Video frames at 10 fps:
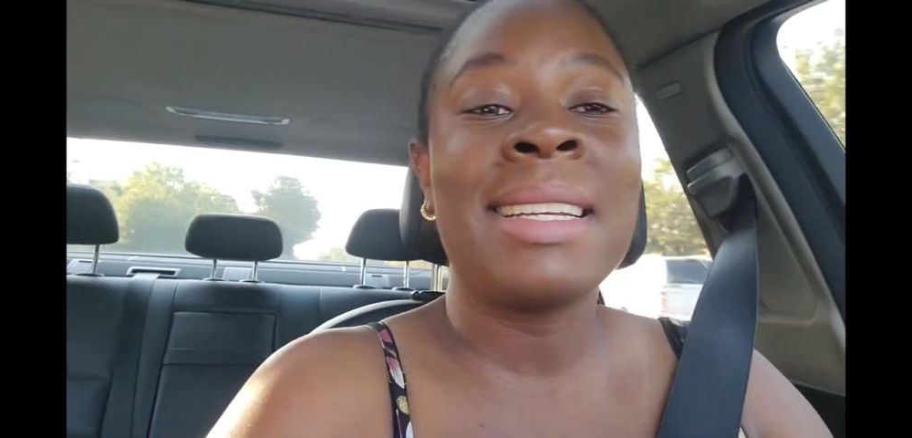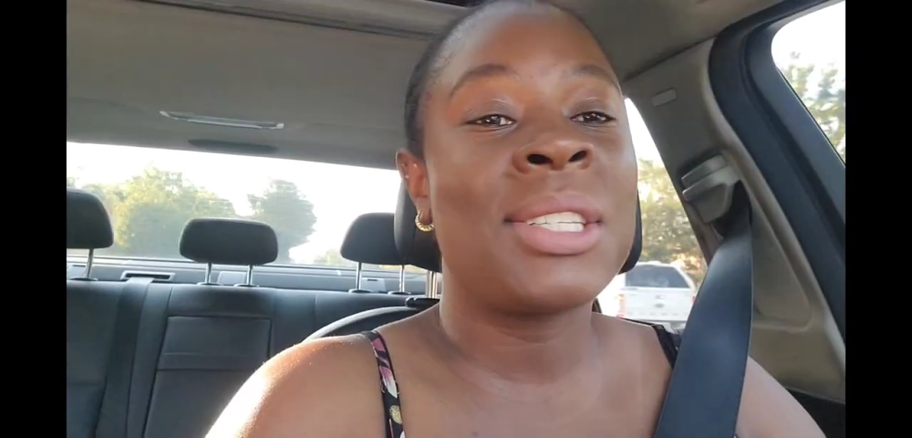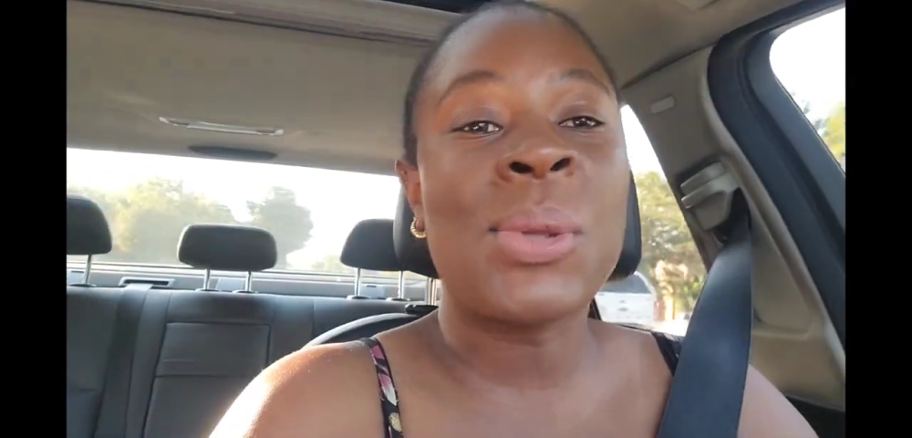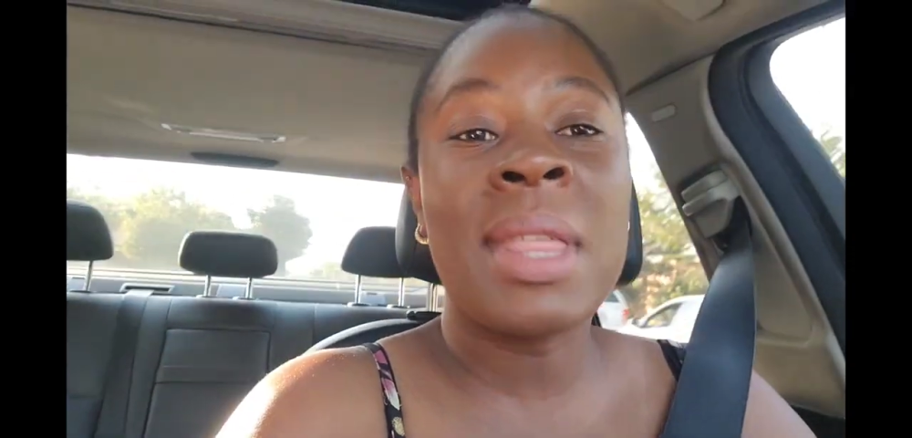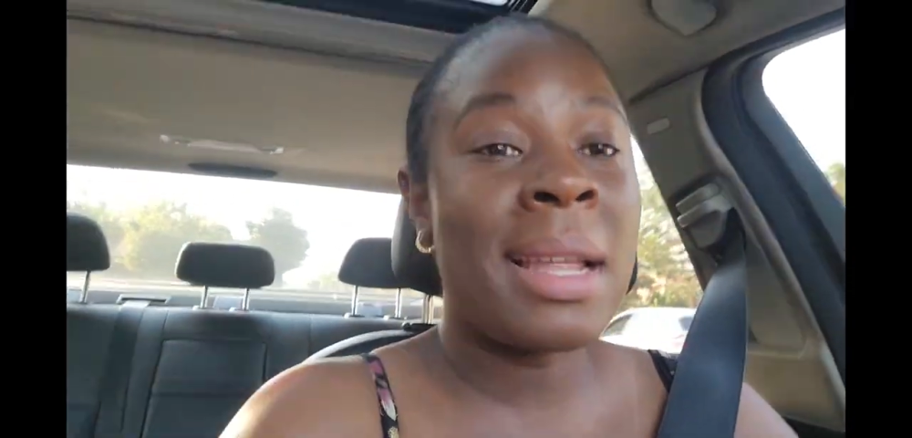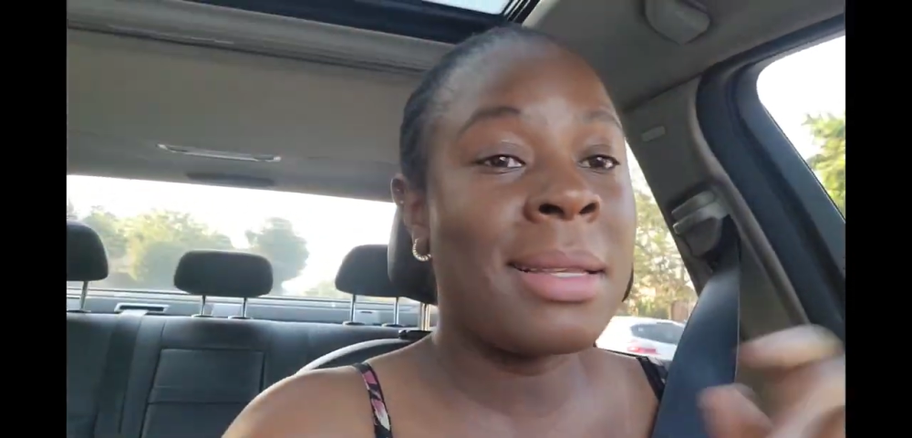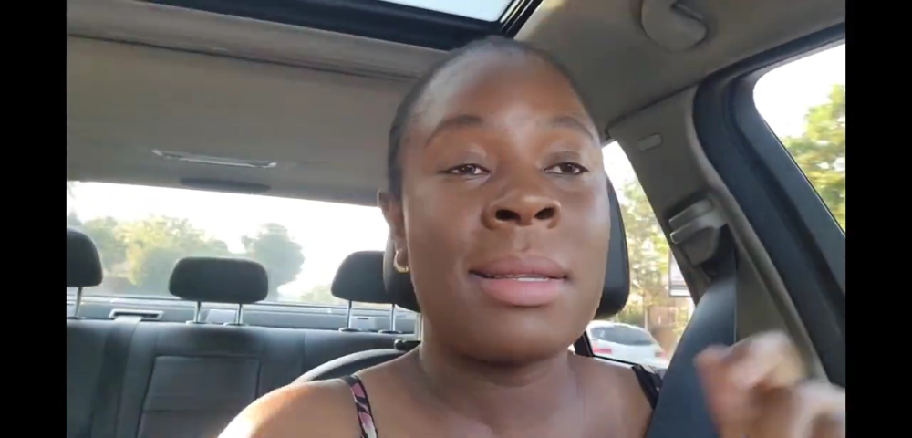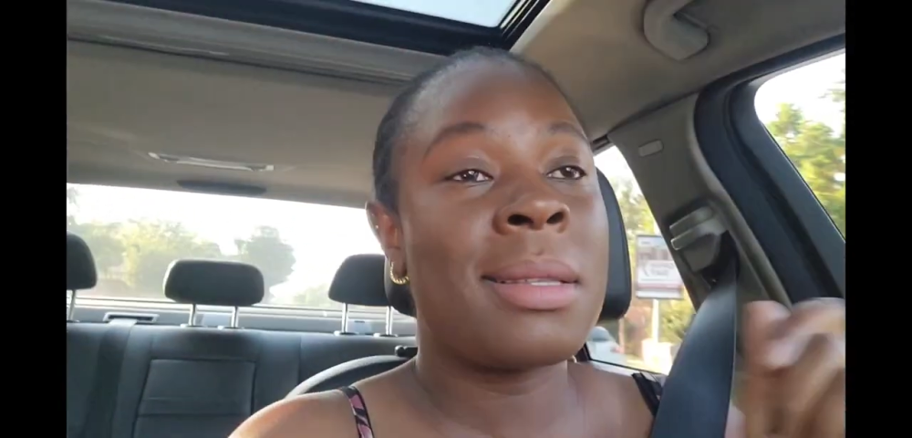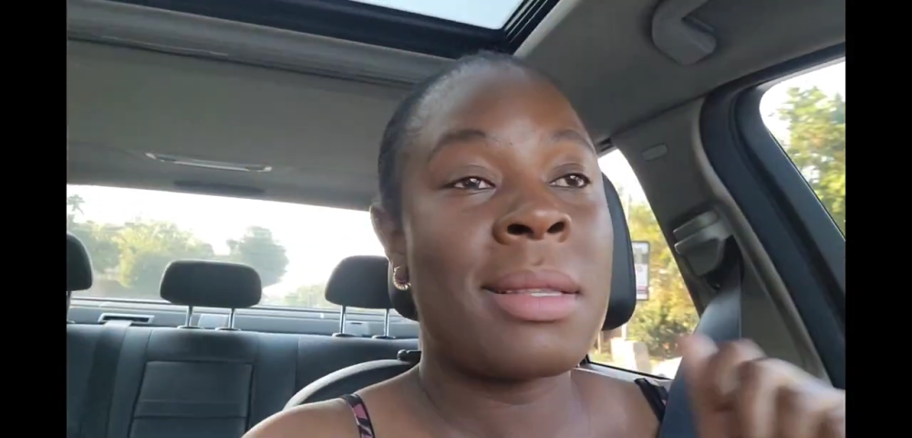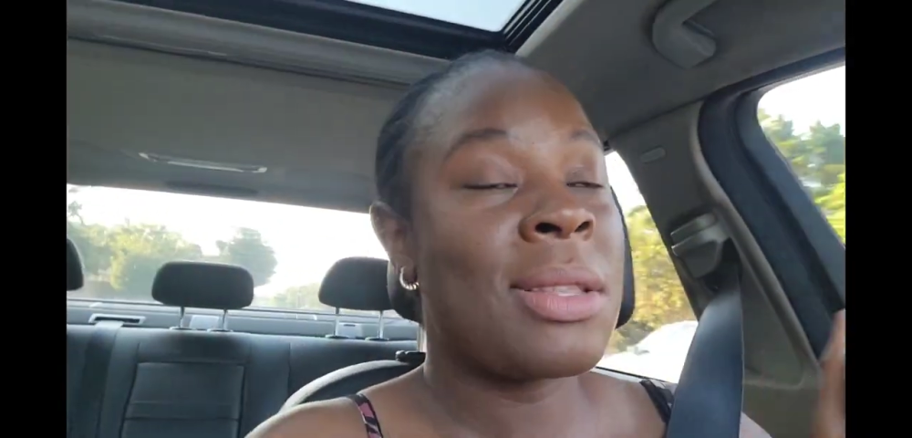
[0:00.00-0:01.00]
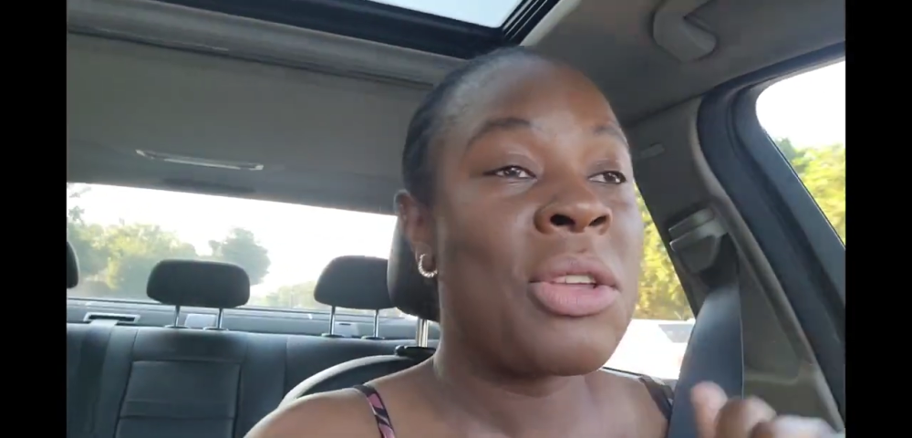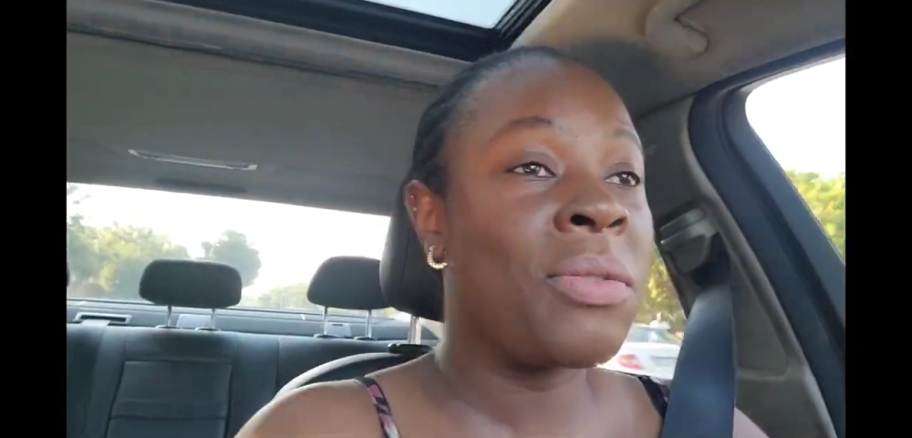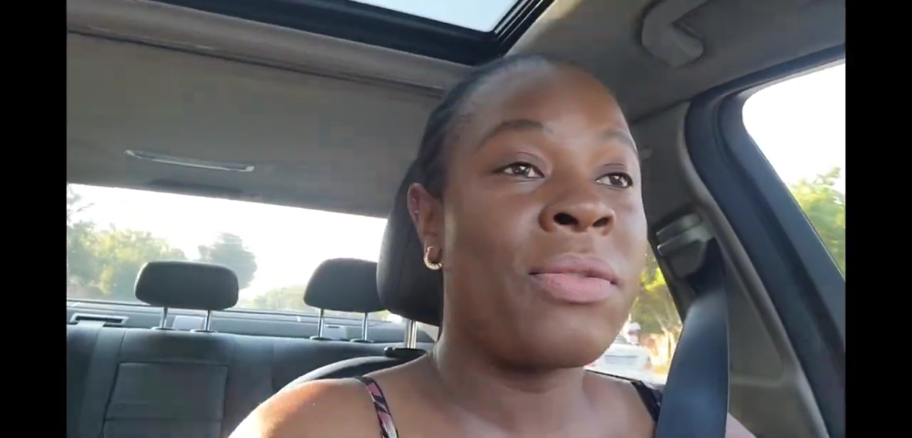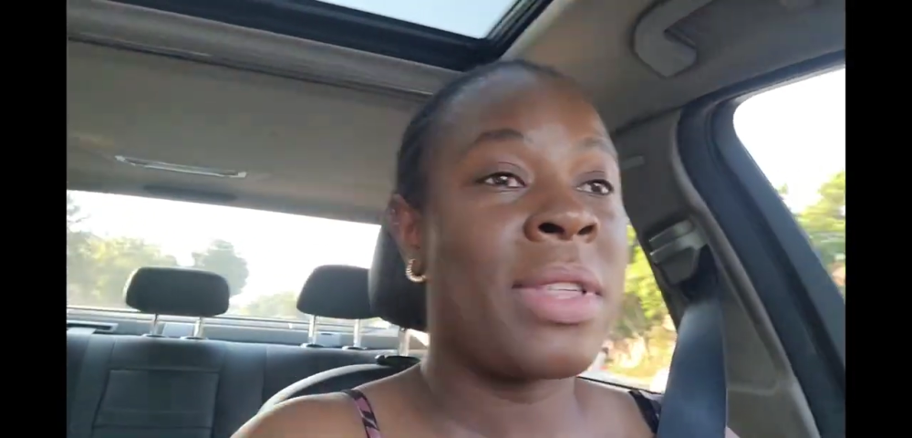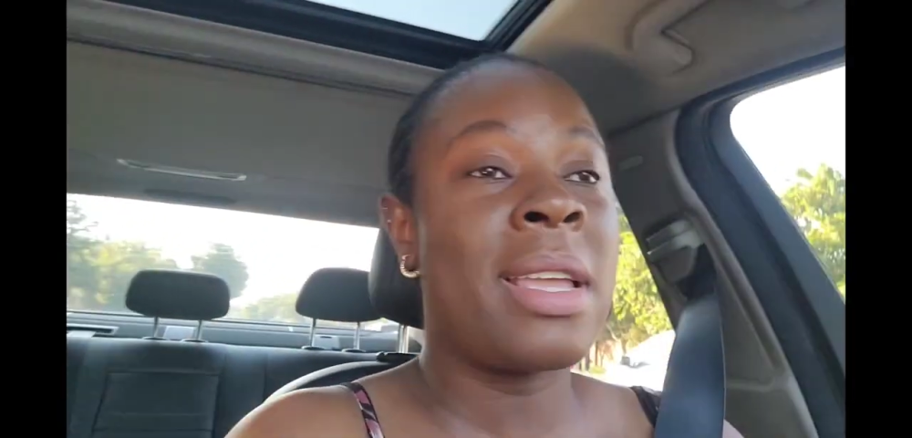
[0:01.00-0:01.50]
so that
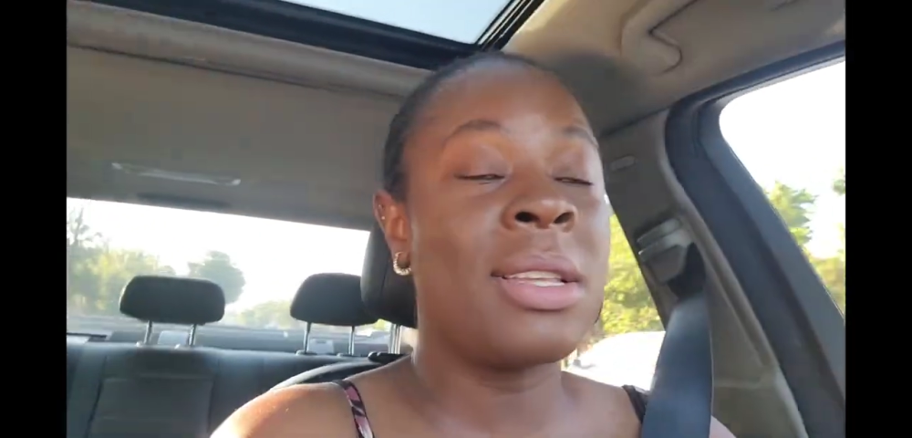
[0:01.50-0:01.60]
if there